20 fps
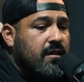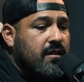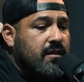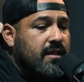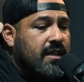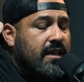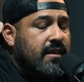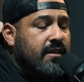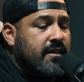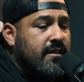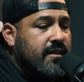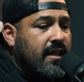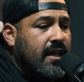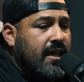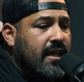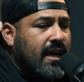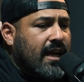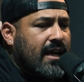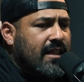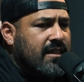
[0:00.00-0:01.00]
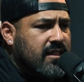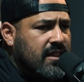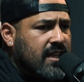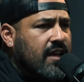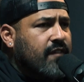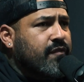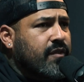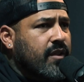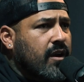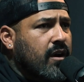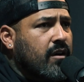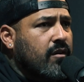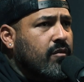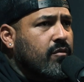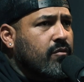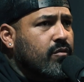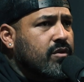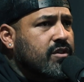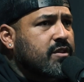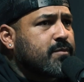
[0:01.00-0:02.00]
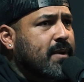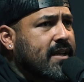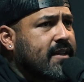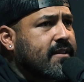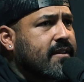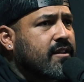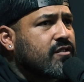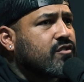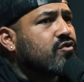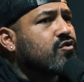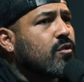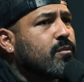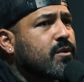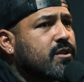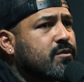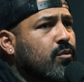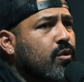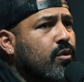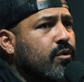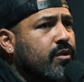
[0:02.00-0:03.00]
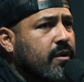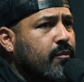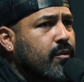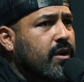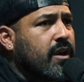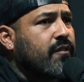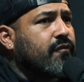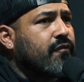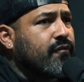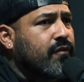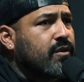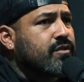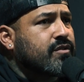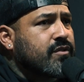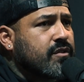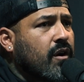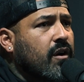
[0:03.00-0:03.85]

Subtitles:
in the end of the day, I left there respecting it so much more than when I first